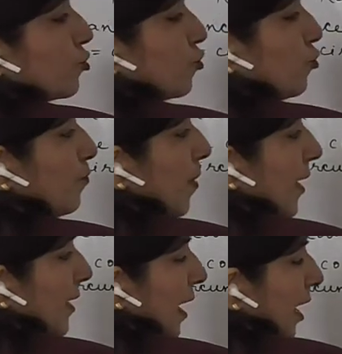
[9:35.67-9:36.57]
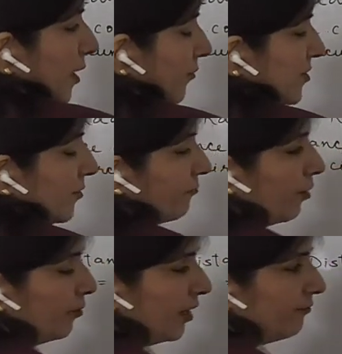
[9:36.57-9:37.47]
2 pi r is the
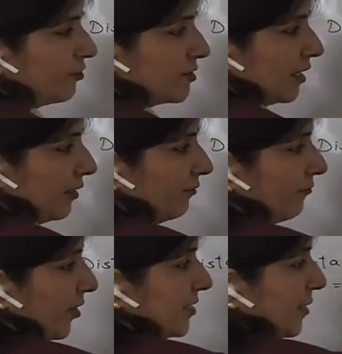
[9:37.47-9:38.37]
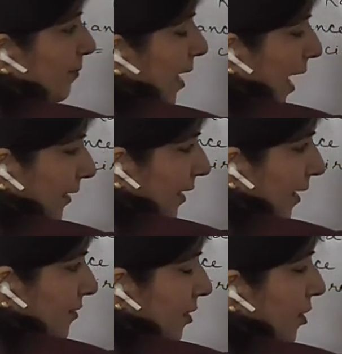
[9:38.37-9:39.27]
formula for circumference. Apply
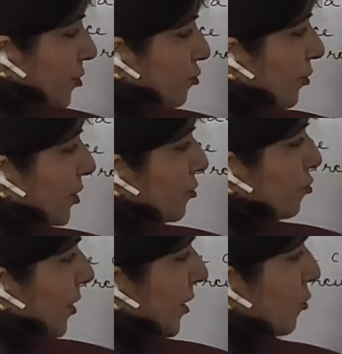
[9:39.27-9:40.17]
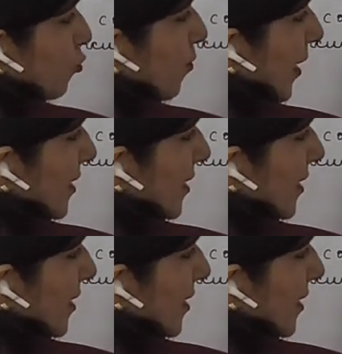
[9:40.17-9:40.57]
that. 2 into 22 by